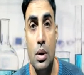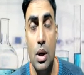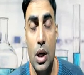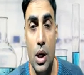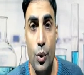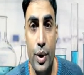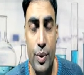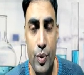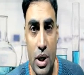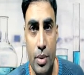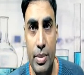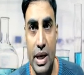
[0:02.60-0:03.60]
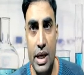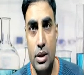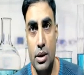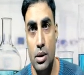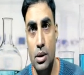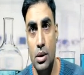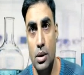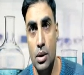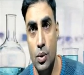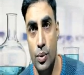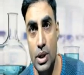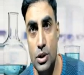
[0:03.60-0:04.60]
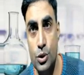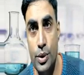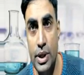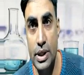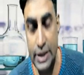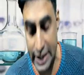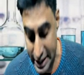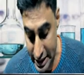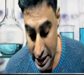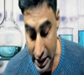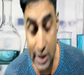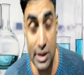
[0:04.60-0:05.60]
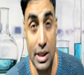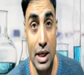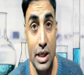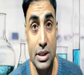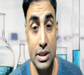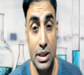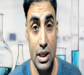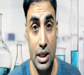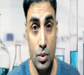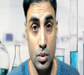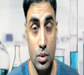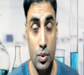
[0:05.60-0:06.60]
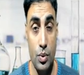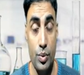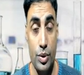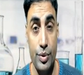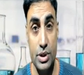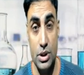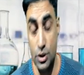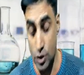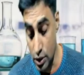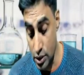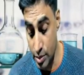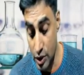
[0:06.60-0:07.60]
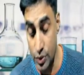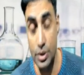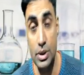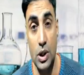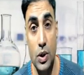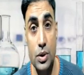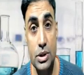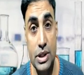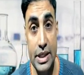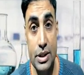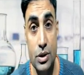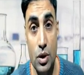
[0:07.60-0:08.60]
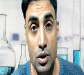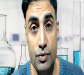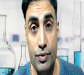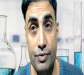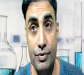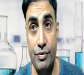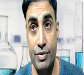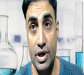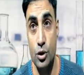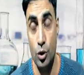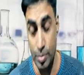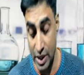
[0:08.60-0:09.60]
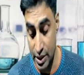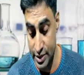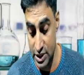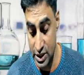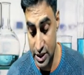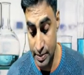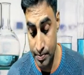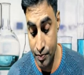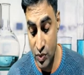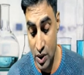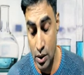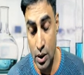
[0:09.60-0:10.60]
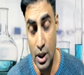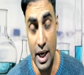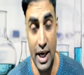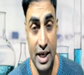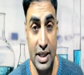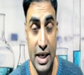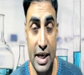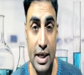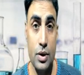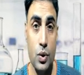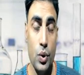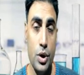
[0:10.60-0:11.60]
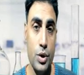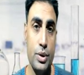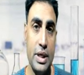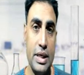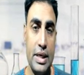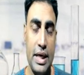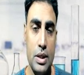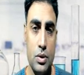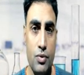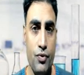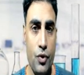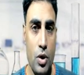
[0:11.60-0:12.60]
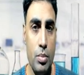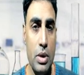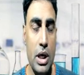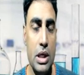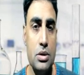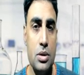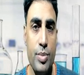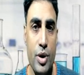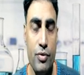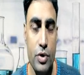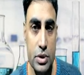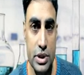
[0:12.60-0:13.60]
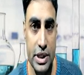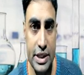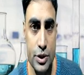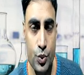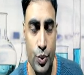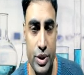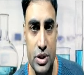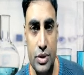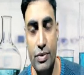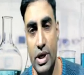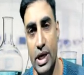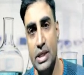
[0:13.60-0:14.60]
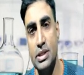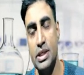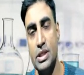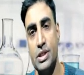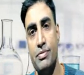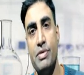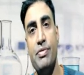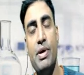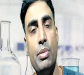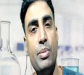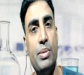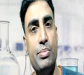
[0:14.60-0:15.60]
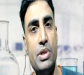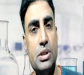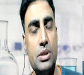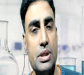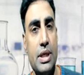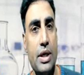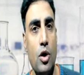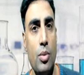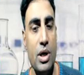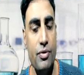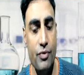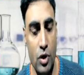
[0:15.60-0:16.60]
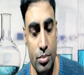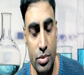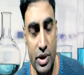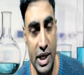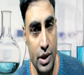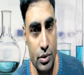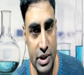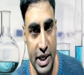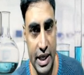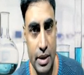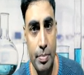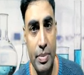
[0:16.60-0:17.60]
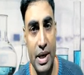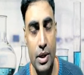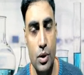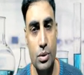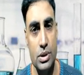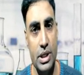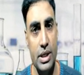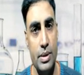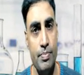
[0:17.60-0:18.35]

Hello and welcome back. Well, student, in the last class, we were just talking about the oxides of 15th group elements. And in that, I told you that nitrogen form large number of oxides, whereas rest of the family members, they commonly form trioxide and pentoxide.